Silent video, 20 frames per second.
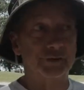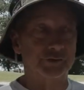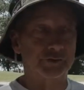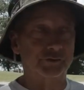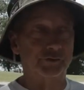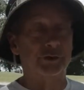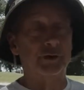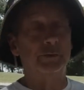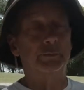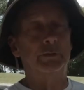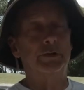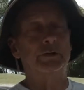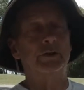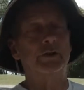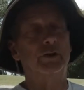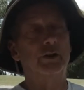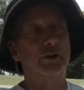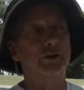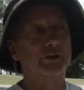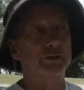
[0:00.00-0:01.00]
extremely
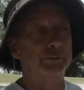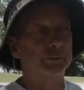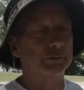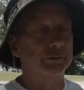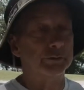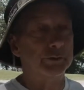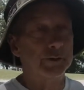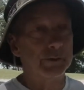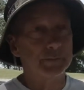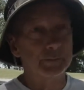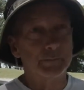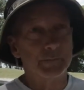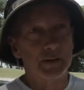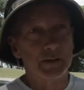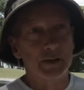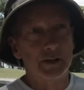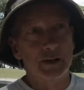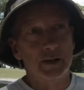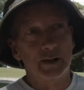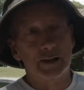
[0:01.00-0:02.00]
negotiable.
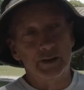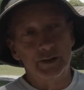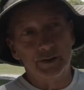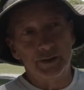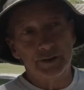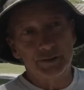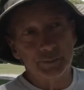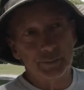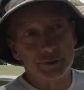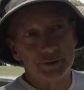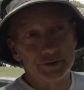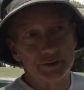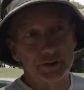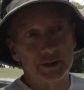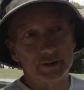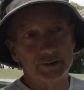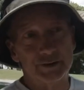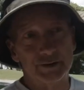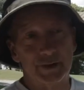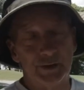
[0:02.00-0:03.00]
This was
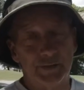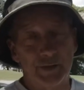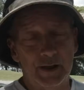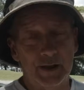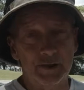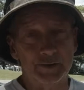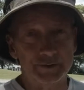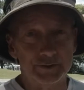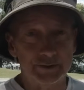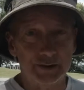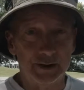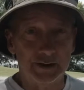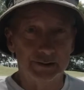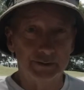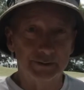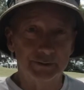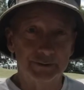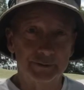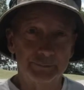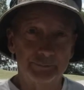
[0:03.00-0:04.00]
less than
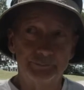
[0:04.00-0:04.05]
$1,000.